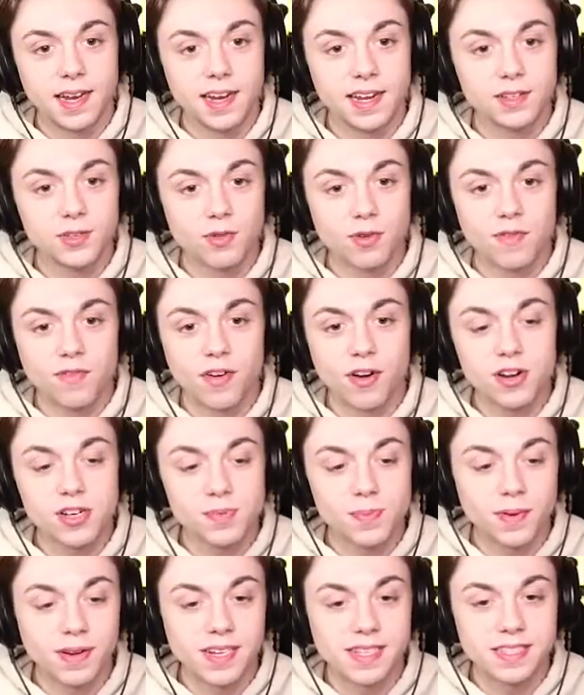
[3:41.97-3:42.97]
It is
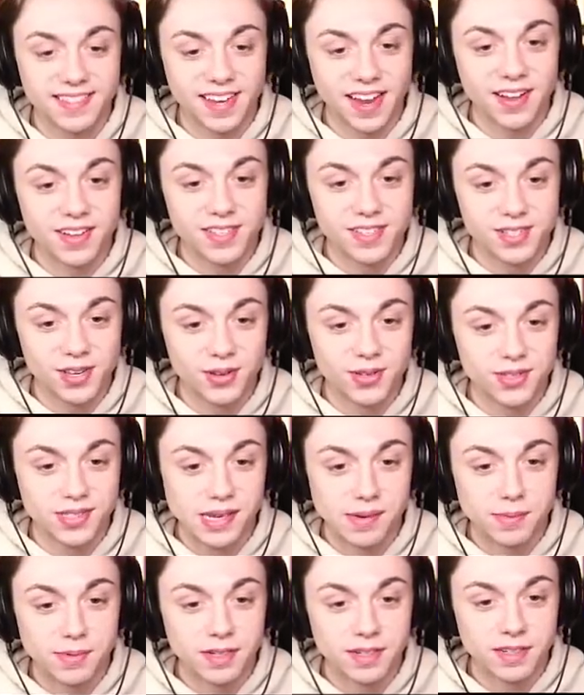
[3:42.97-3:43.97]
reversed, but it sounds so it's
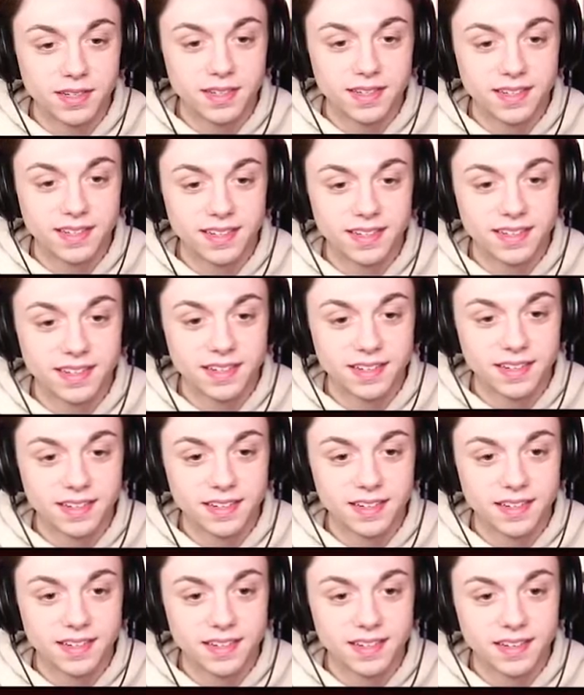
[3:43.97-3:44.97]
similar. just like that
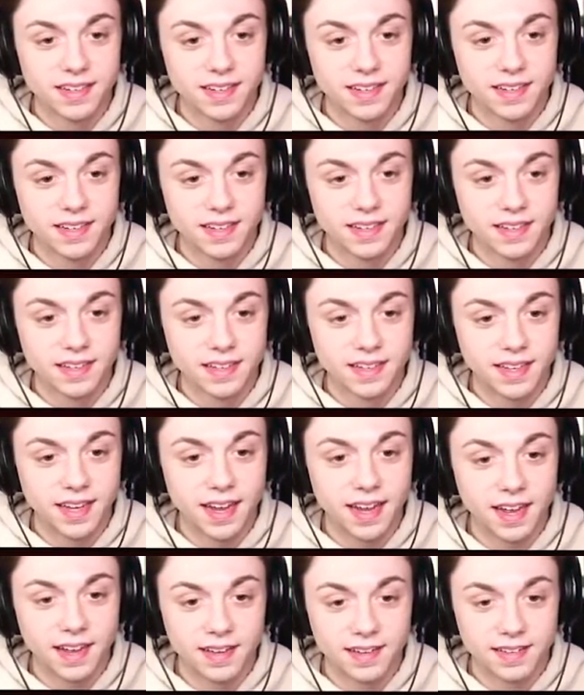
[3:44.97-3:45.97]
distorted.
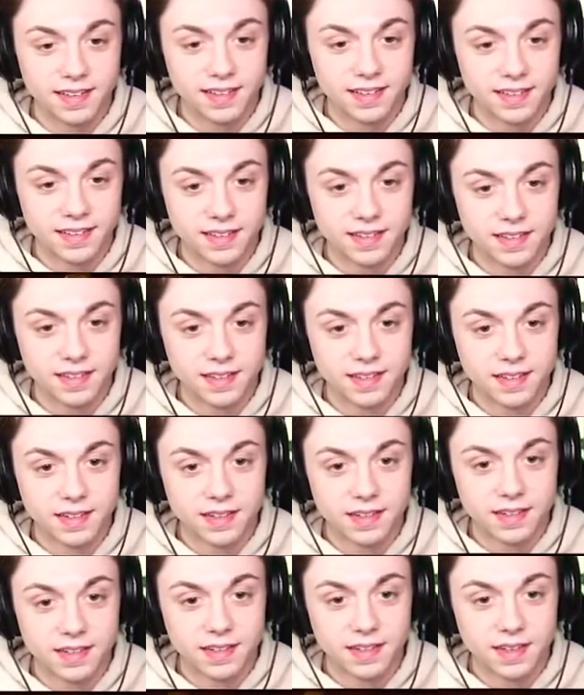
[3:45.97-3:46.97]
Yeah.
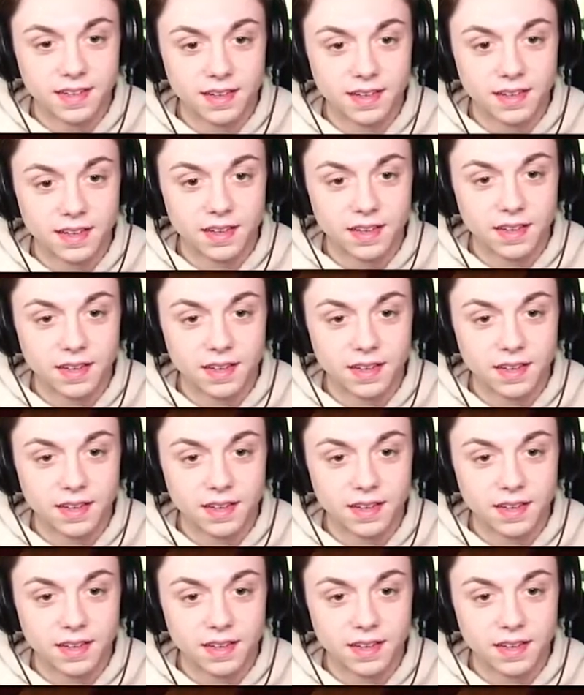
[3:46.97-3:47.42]
ah!